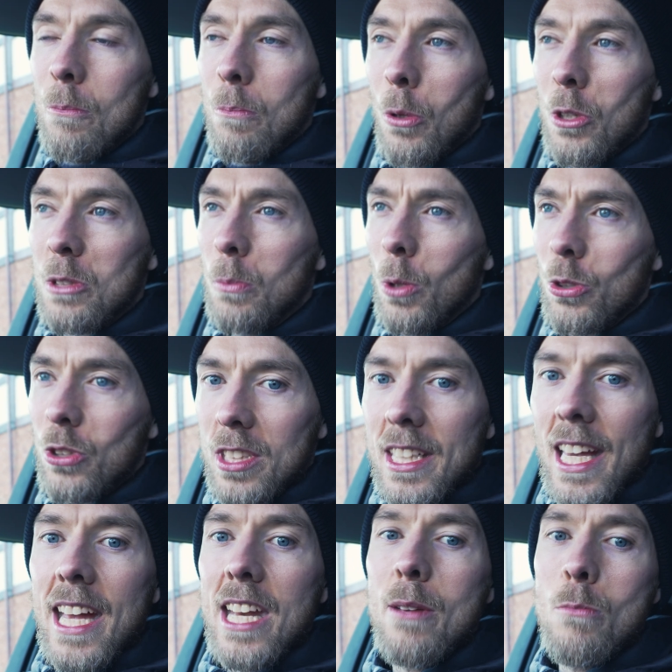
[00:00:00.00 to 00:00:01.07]
but it's more just
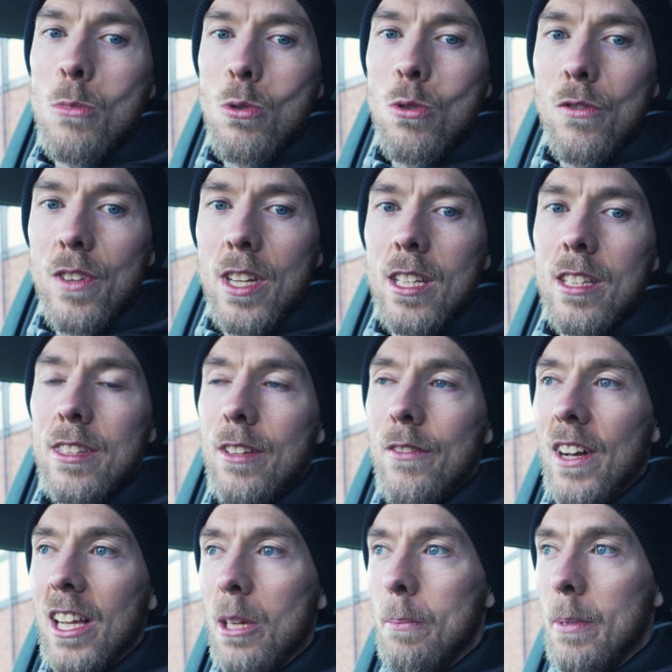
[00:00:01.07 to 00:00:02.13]
getting them moving,
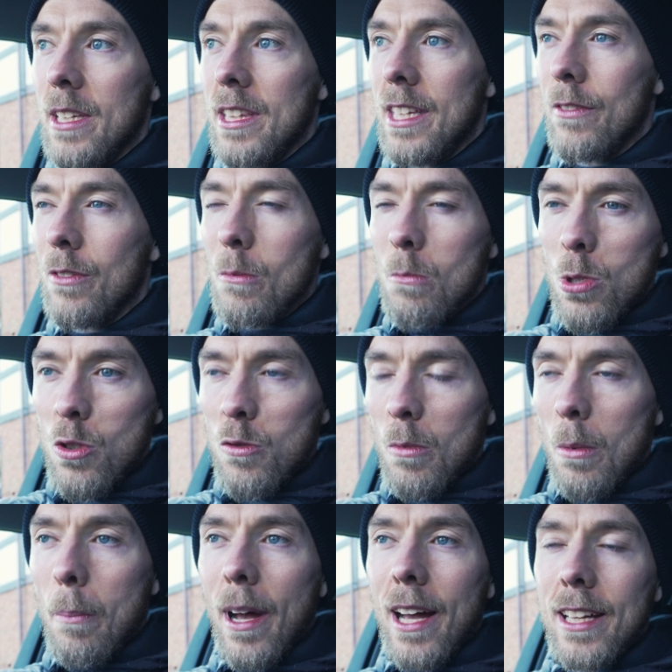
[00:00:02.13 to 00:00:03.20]
developing different
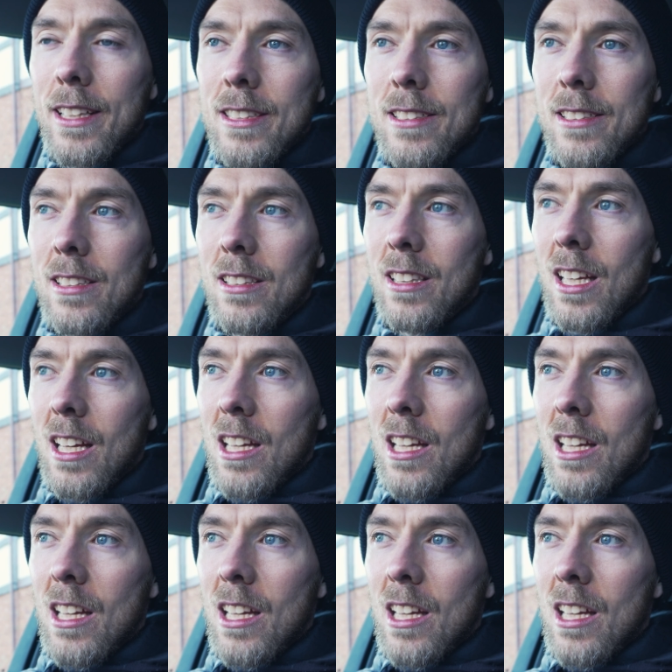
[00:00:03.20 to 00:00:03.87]
movement patterns, and